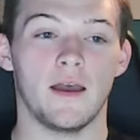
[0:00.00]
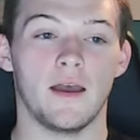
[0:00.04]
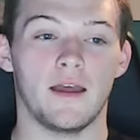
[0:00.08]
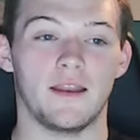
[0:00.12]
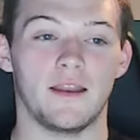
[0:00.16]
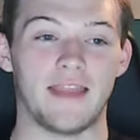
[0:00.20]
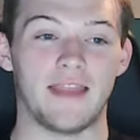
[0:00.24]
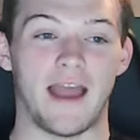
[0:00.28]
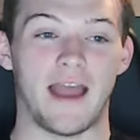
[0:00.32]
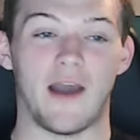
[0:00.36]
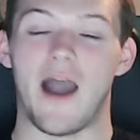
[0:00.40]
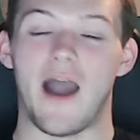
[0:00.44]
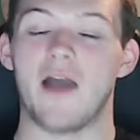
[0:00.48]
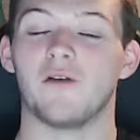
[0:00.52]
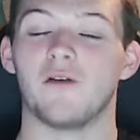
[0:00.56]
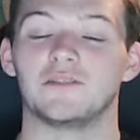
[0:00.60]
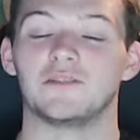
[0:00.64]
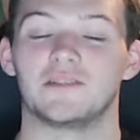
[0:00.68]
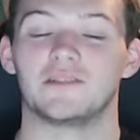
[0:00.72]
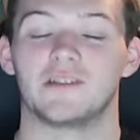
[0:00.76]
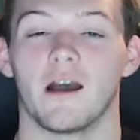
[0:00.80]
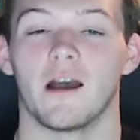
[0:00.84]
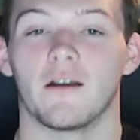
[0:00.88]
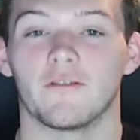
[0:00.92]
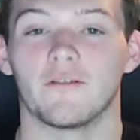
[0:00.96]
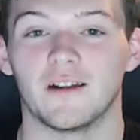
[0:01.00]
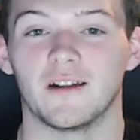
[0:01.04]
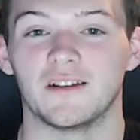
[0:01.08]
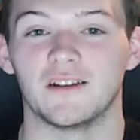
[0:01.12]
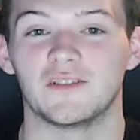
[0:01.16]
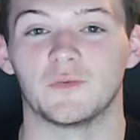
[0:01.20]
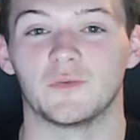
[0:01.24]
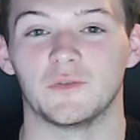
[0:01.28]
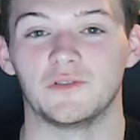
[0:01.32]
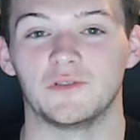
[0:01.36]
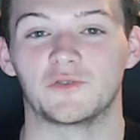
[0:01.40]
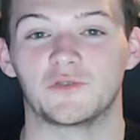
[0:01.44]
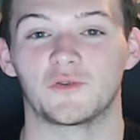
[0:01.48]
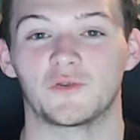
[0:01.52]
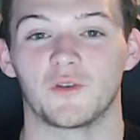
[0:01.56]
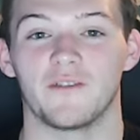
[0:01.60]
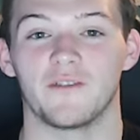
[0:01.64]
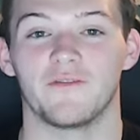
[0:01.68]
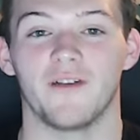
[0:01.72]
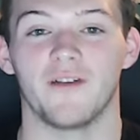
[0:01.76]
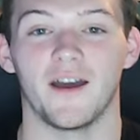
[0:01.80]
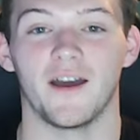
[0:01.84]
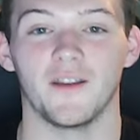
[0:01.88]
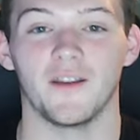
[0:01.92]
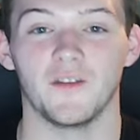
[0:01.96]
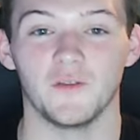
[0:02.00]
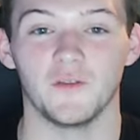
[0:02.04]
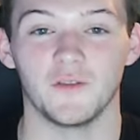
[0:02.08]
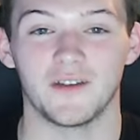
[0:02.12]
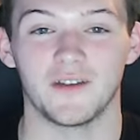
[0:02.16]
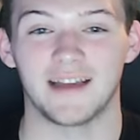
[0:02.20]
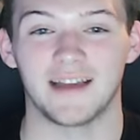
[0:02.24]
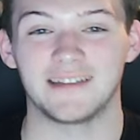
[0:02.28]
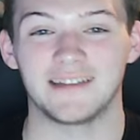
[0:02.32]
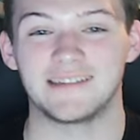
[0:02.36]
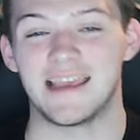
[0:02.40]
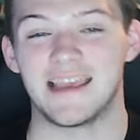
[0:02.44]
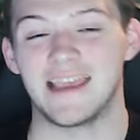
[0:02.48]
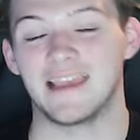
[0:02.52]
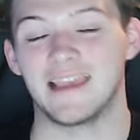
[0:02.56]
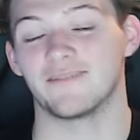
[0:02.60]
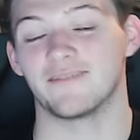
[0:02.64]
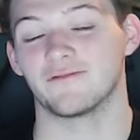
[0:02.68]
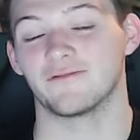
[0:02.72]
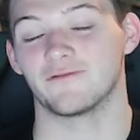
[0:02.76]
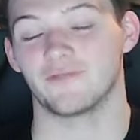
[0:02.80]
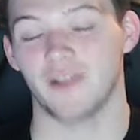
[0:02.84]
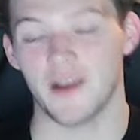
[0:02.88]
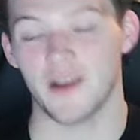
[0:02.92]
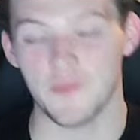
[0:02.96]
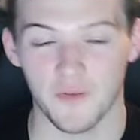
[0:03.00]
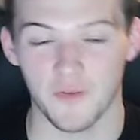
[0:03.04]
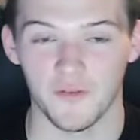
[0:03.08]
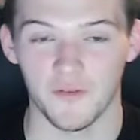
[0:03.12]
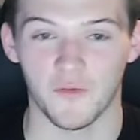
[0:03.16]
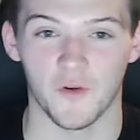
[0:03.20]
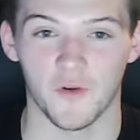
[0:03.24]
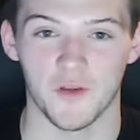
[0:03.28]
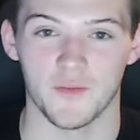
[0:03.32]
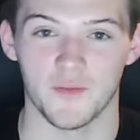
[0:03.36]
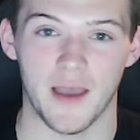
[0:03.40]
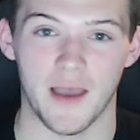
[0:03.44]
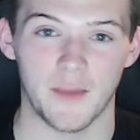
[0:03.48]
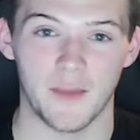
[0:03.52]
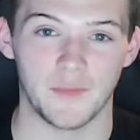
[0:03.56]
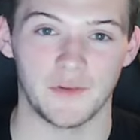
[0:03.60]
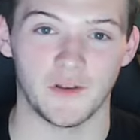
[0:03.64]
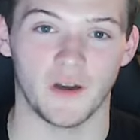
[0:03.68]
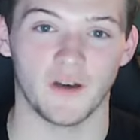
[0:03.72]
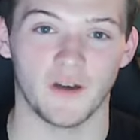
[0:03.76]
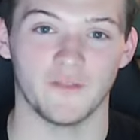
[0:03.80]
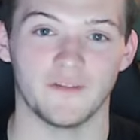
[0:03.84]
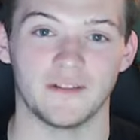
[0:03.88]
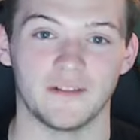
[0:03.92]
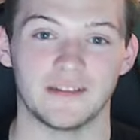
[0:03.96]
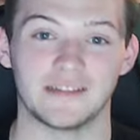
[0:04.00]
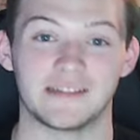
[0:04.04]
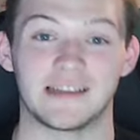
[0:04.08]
Now, I was gut-wrenched when Troy Fautanu got taken right before the Miami Dolphins.